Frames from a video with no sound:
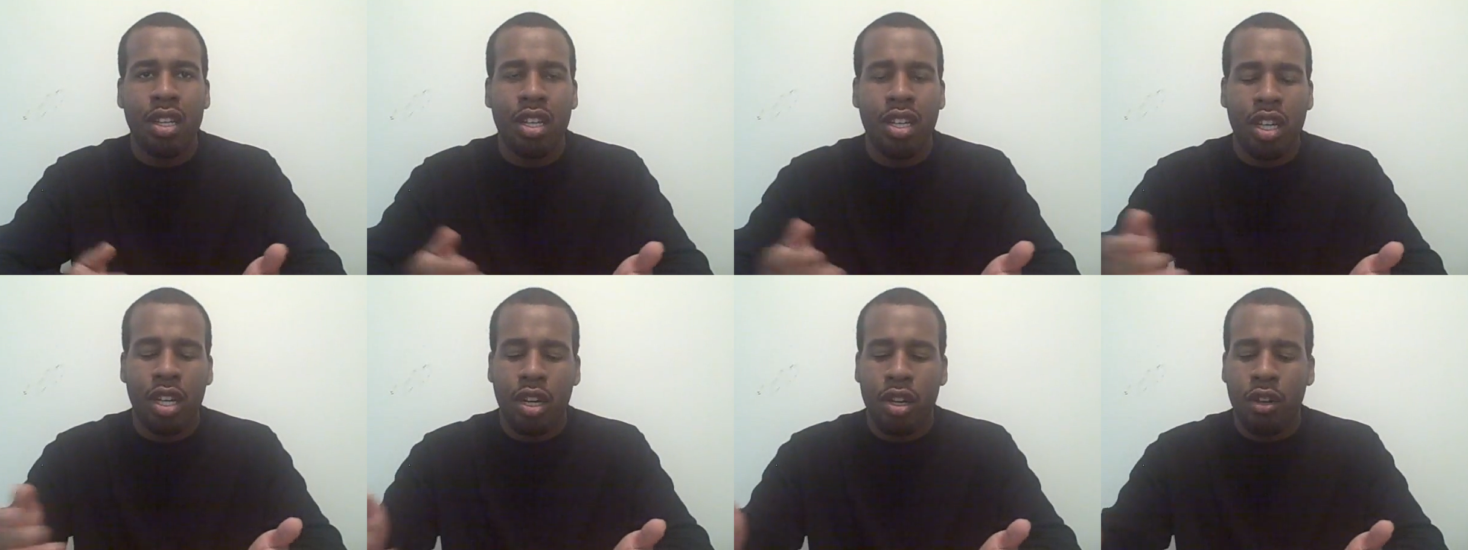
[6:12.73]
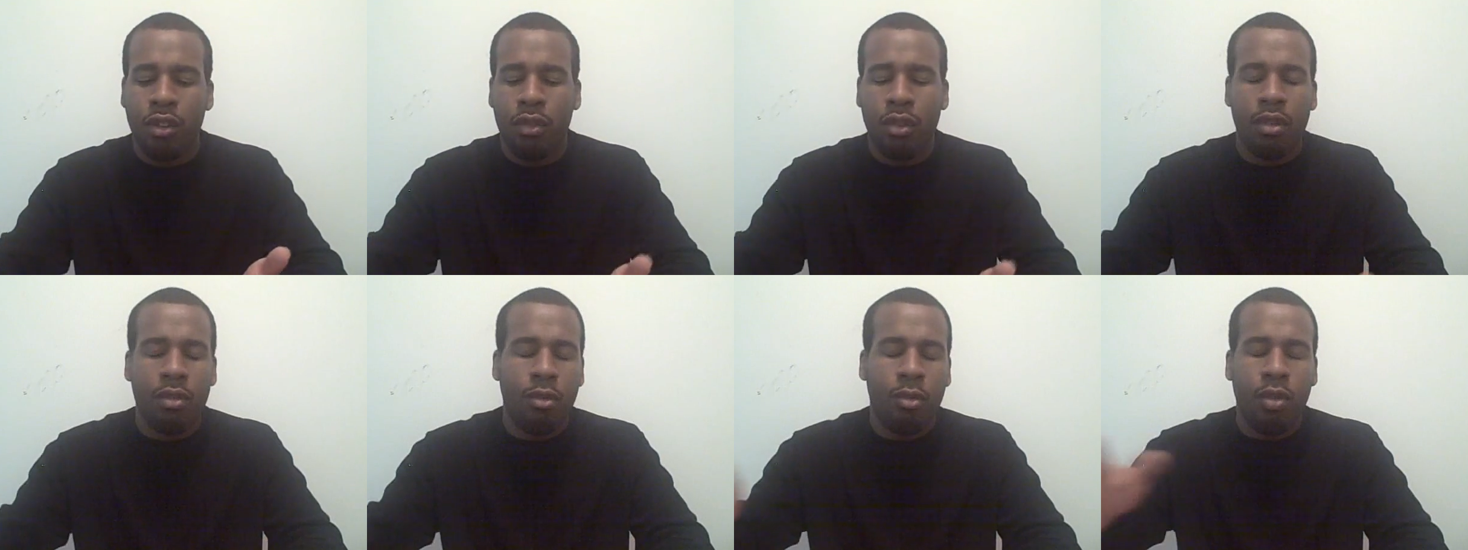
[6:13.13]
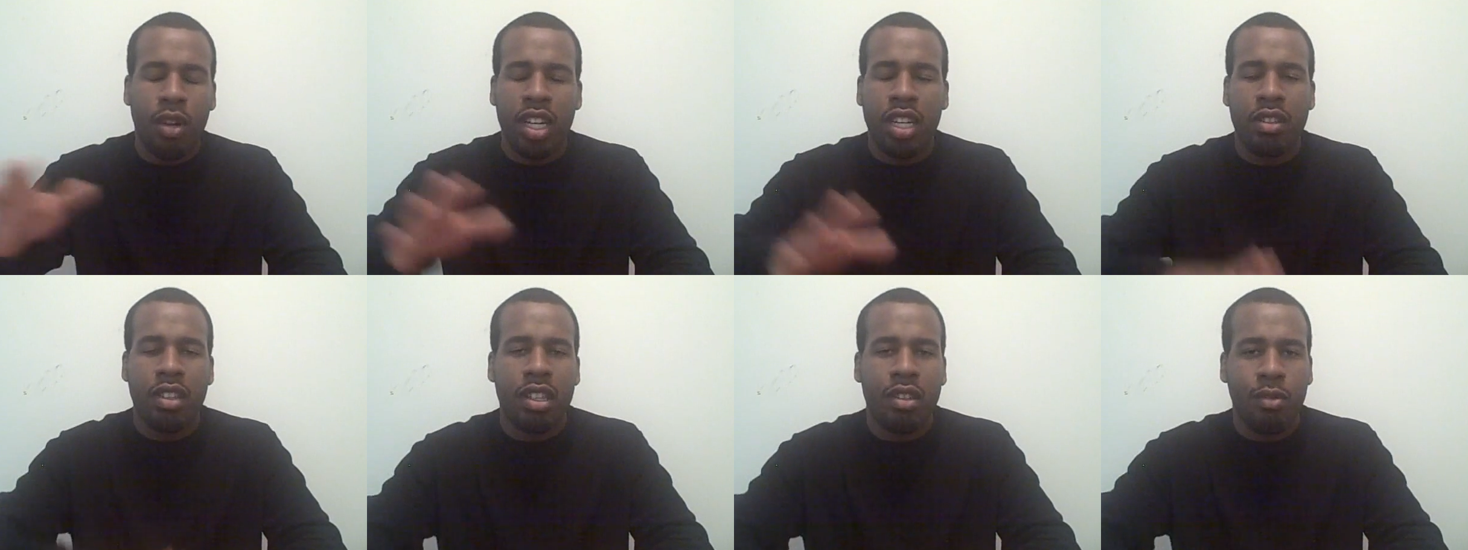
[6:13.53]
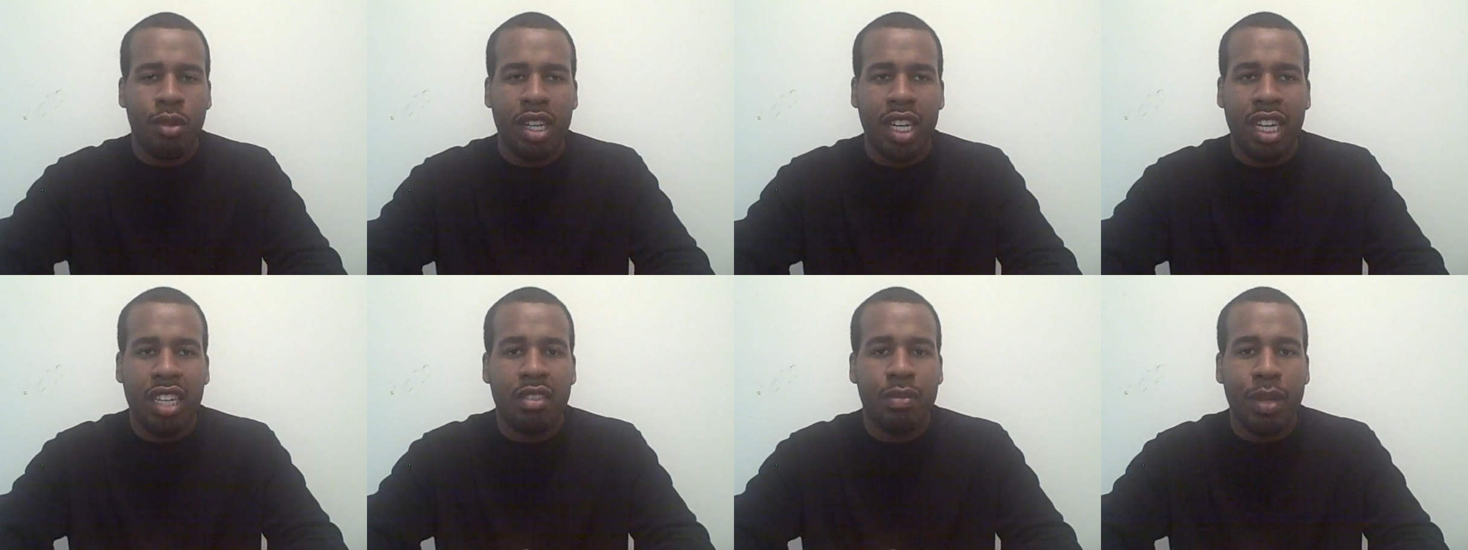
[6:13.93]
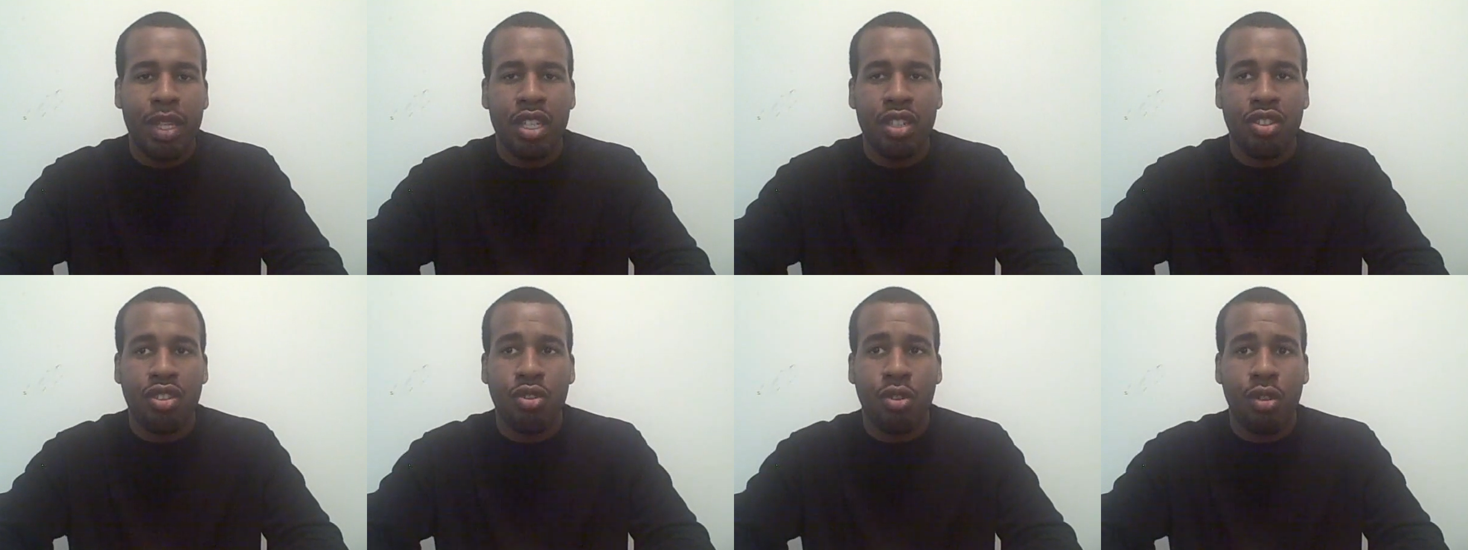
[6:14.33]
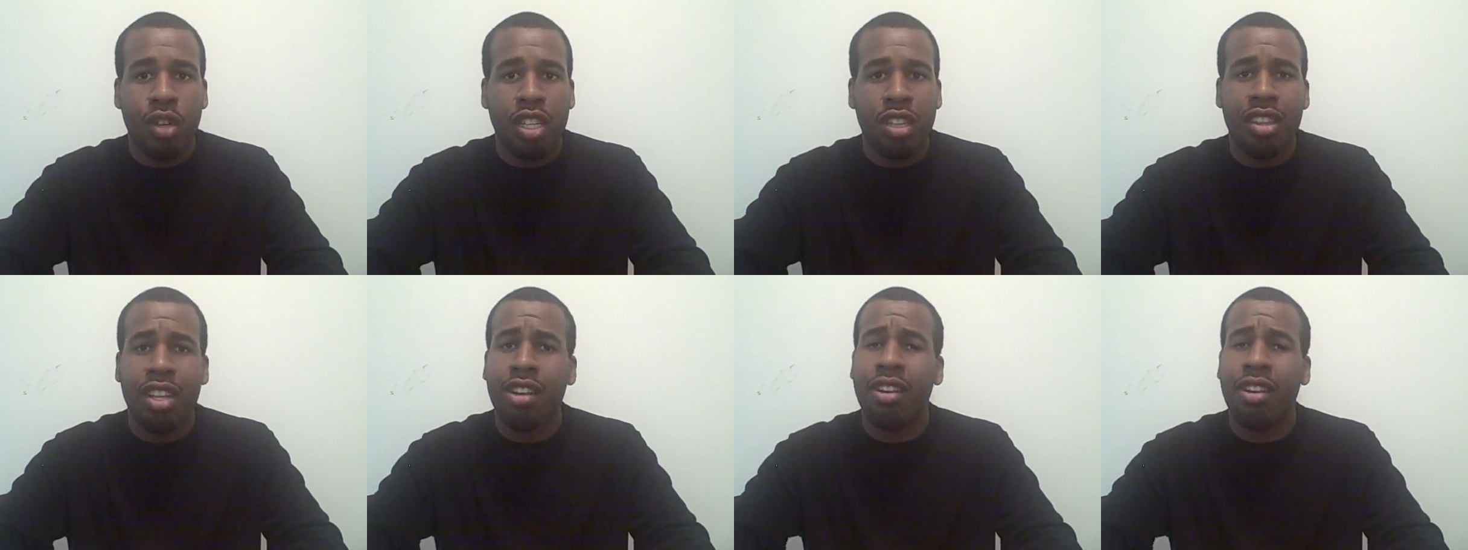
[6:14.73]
You know when it when it has been destroyed.